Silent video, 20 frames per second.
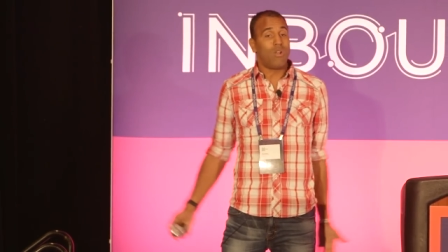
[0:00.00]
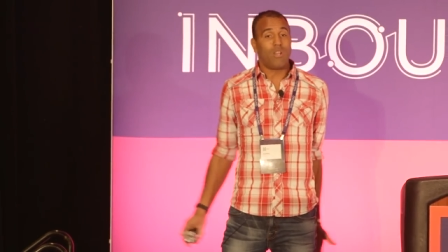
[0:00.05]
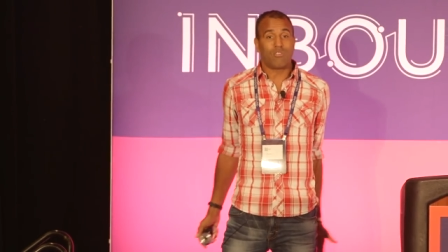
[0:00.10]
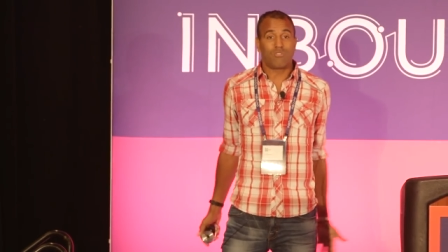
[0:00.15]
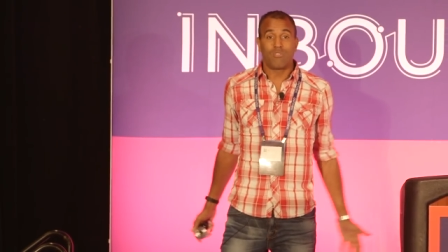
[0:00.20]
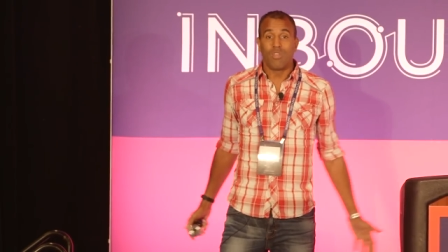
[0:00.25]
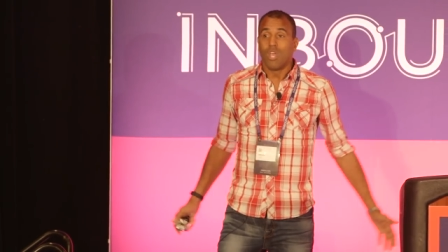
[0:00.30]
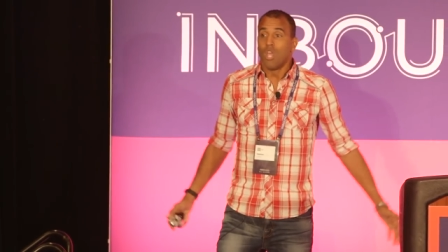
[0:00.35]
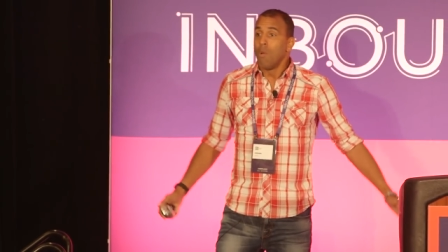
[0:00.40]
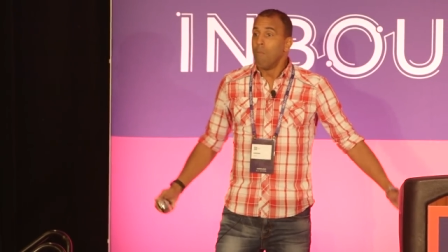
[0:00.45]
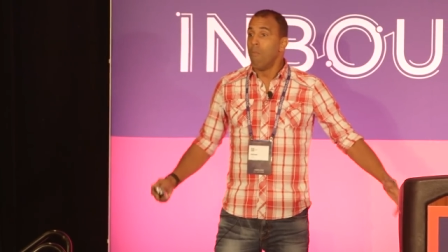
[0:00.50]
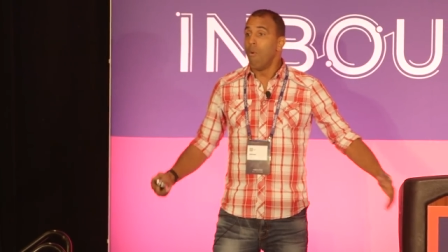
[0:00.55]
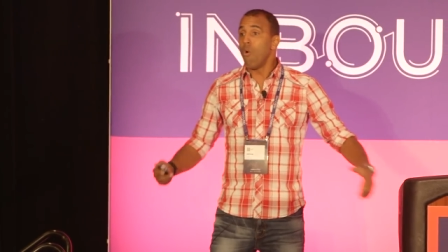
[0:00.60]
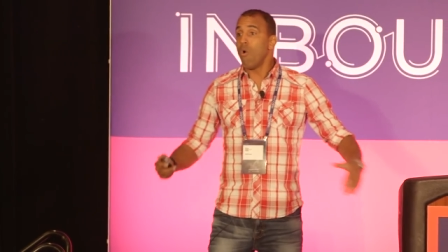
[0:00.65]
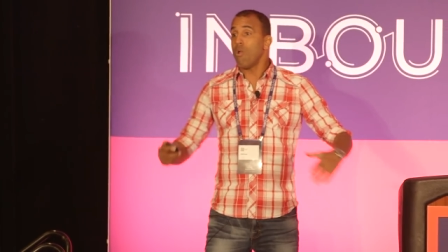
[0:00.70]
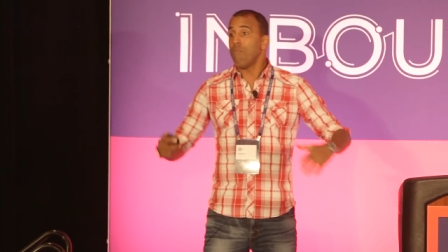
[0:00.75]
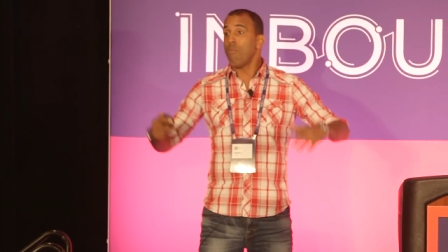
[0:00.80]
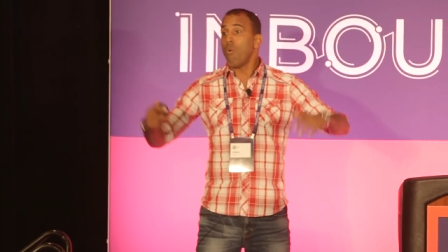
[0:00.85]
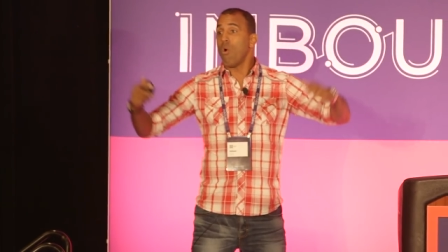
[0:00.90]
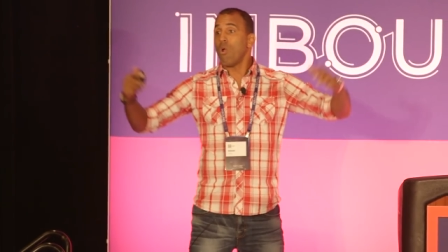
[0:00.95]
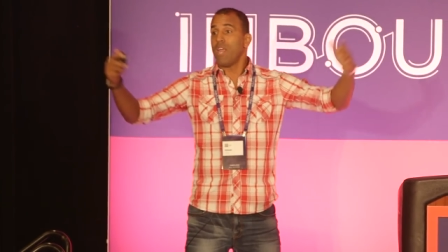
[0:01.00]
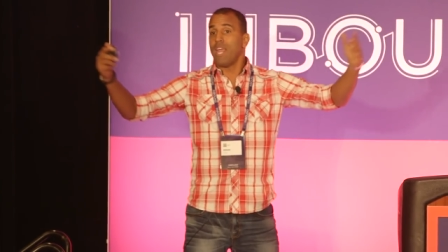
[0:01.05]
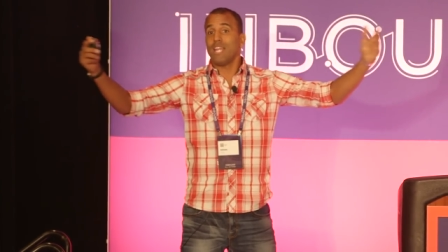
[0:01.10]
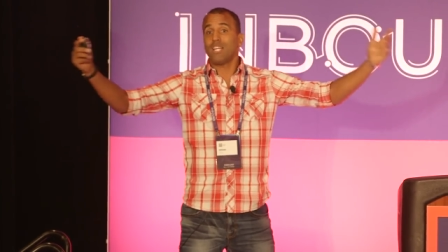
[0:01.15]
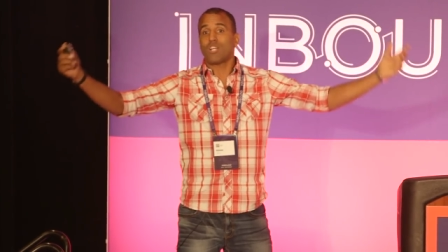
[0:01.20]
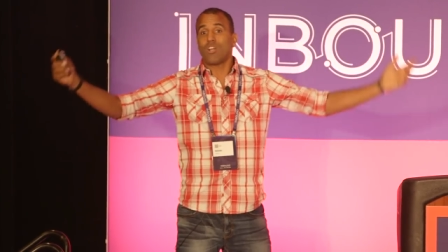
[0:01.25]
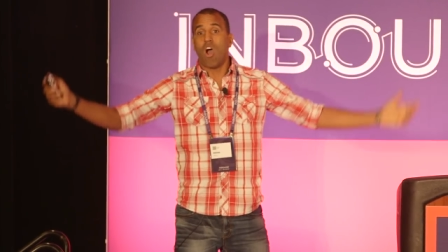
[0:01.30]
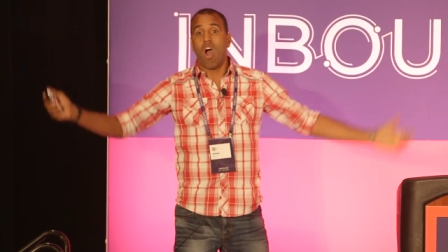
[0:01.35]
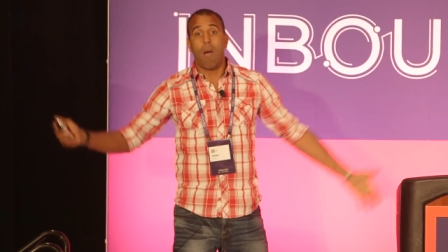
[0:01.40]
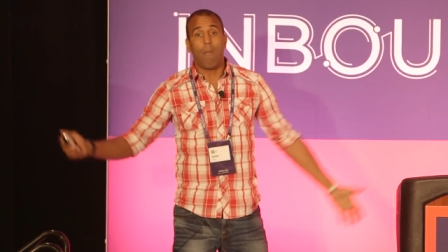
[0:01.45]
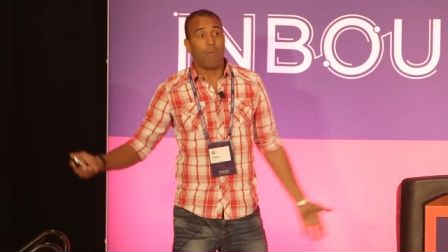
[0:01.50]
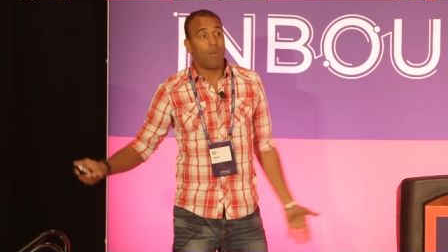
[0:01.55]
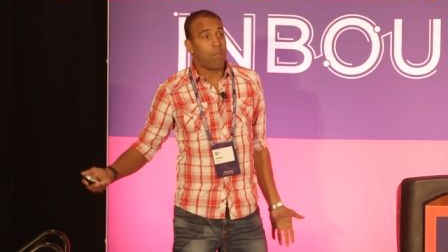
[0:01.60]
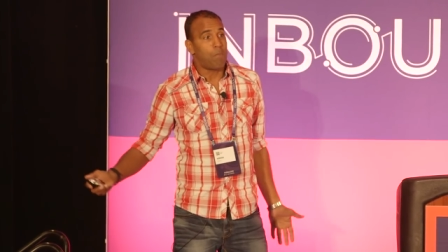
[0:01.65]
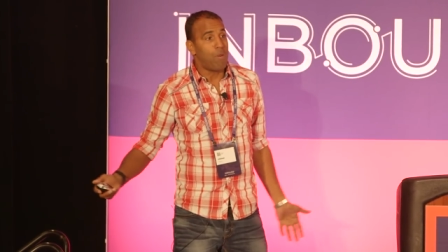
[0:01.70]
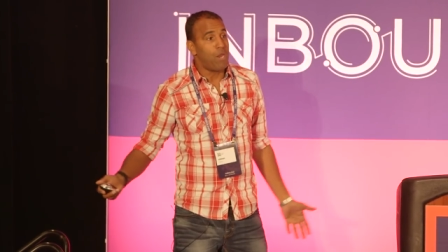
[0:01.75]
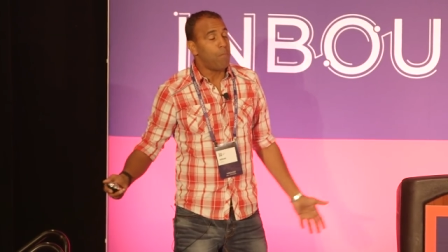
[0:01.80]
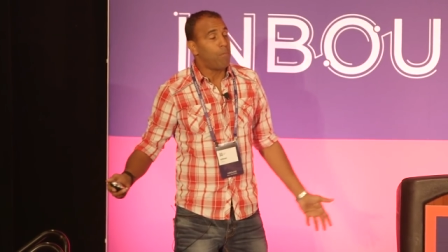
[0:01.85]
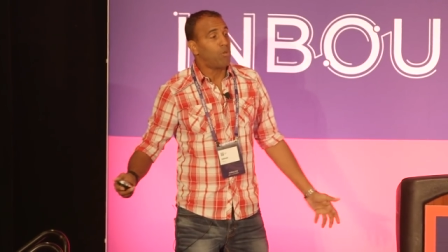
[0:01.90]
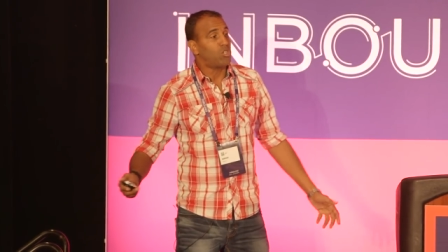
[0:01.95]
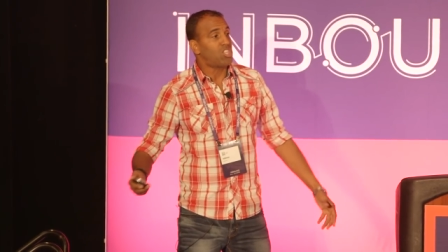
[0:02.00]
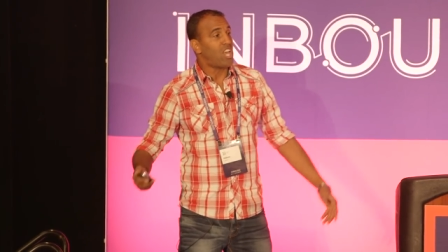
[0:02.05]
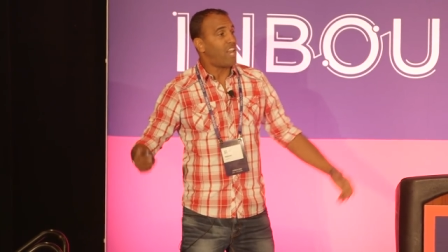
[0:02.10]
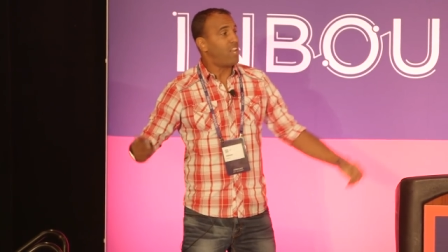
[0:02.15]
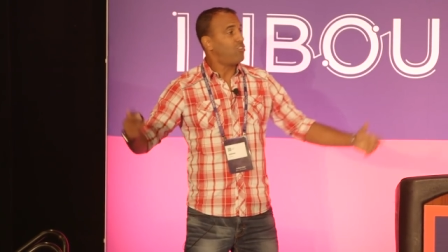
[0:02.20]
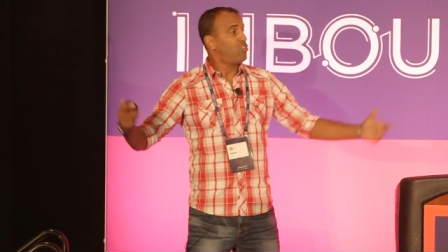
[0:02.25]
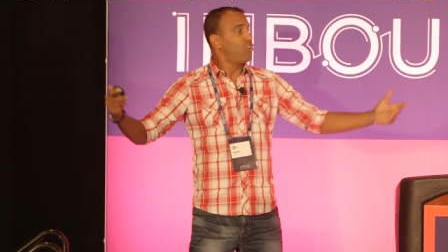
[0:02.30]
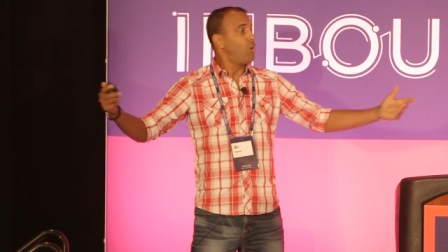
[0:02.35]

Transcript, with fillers: and as more and more incompetent people started